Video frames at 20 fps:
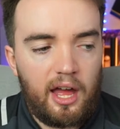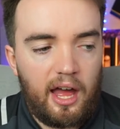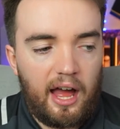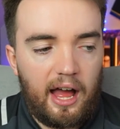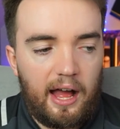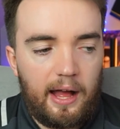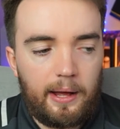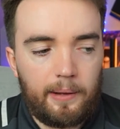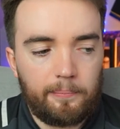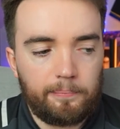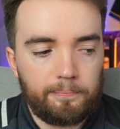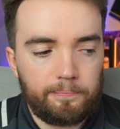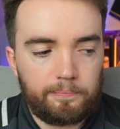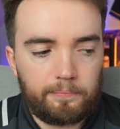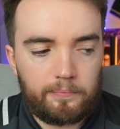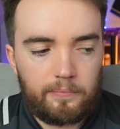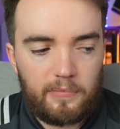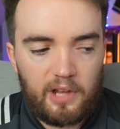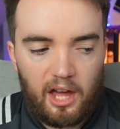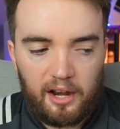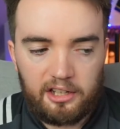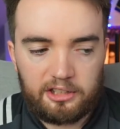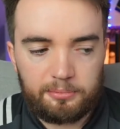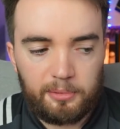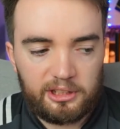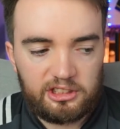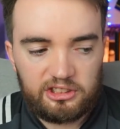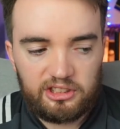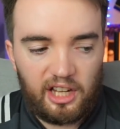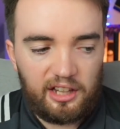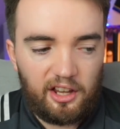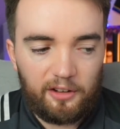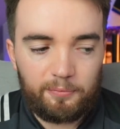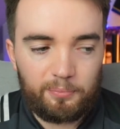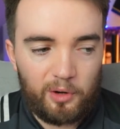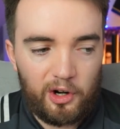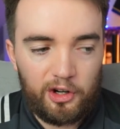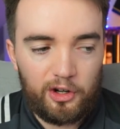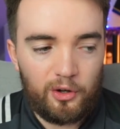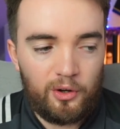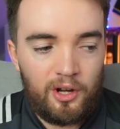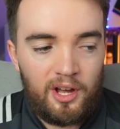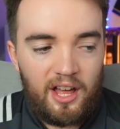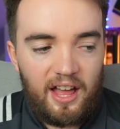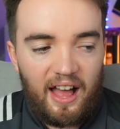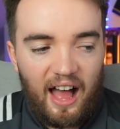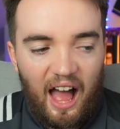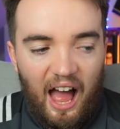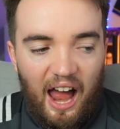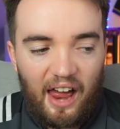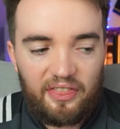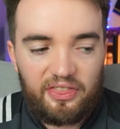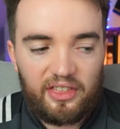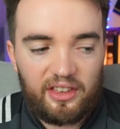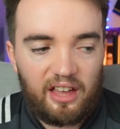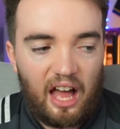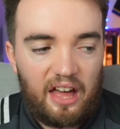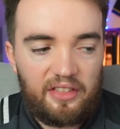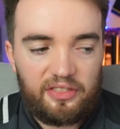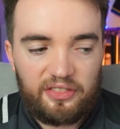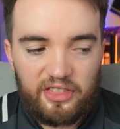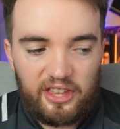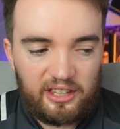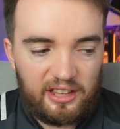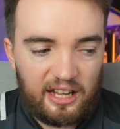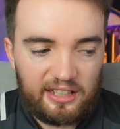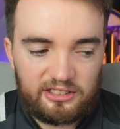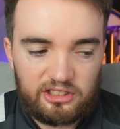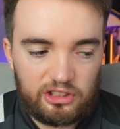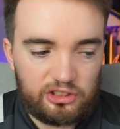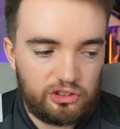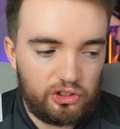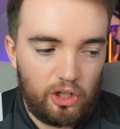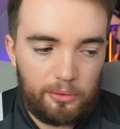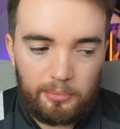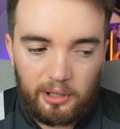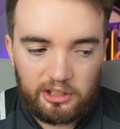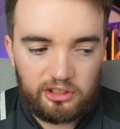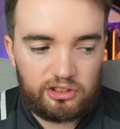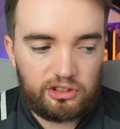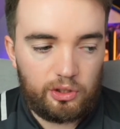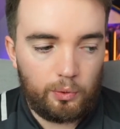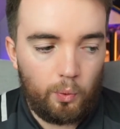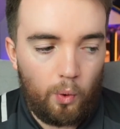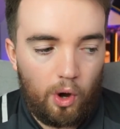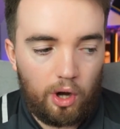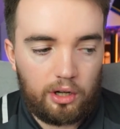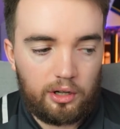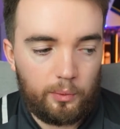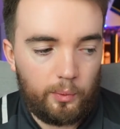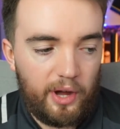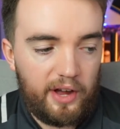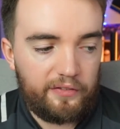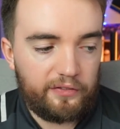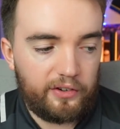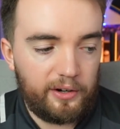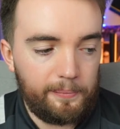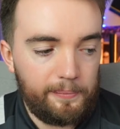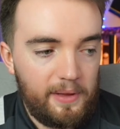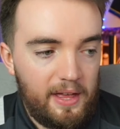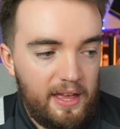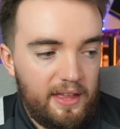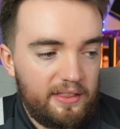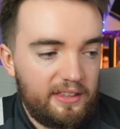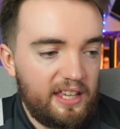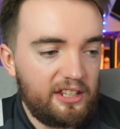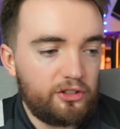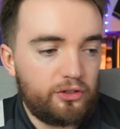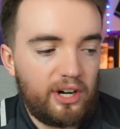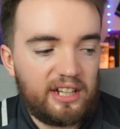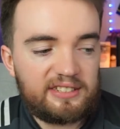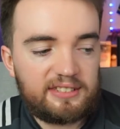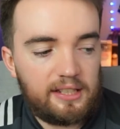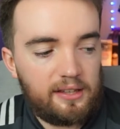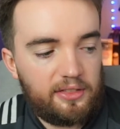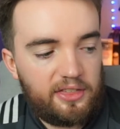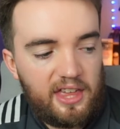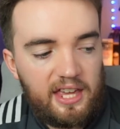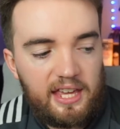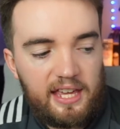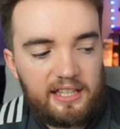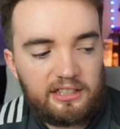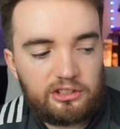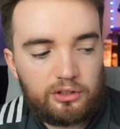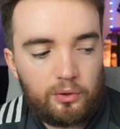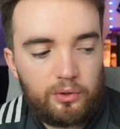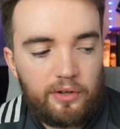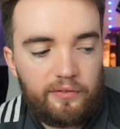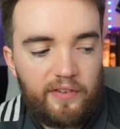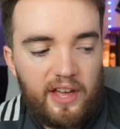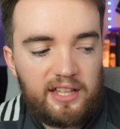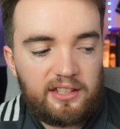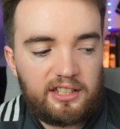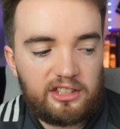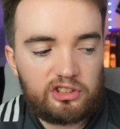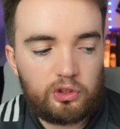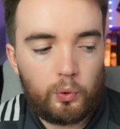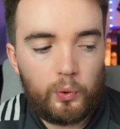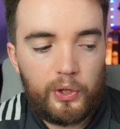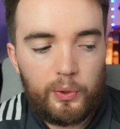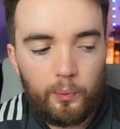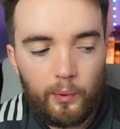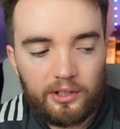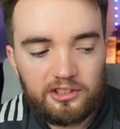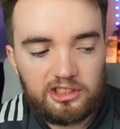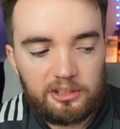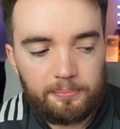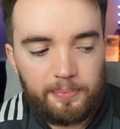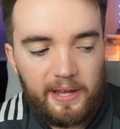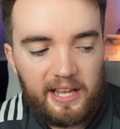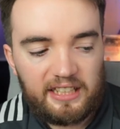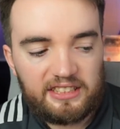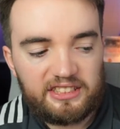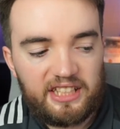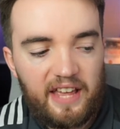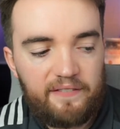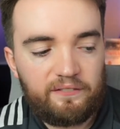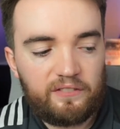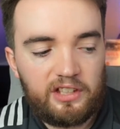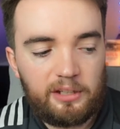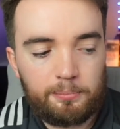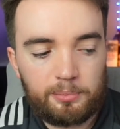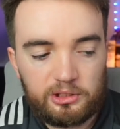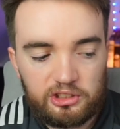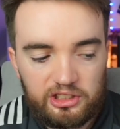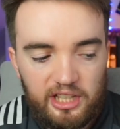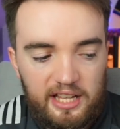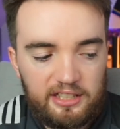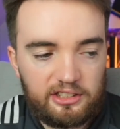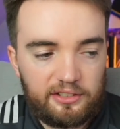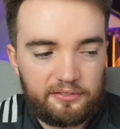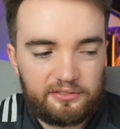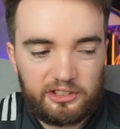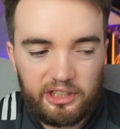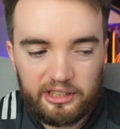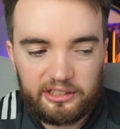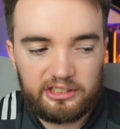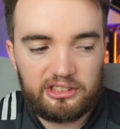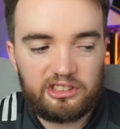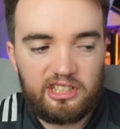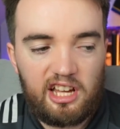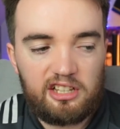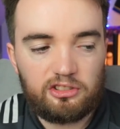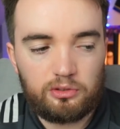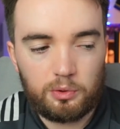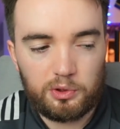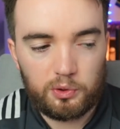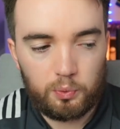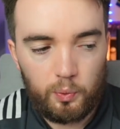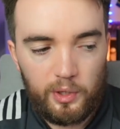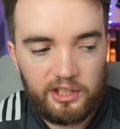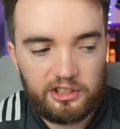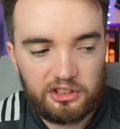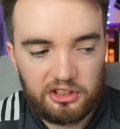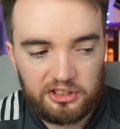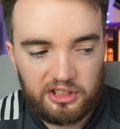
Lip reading: And as much as I love Bruno, I think that's just too much to walk away from. The interesting thing is, so Juventus only want to pay 70% of Jadon Sancho's wages.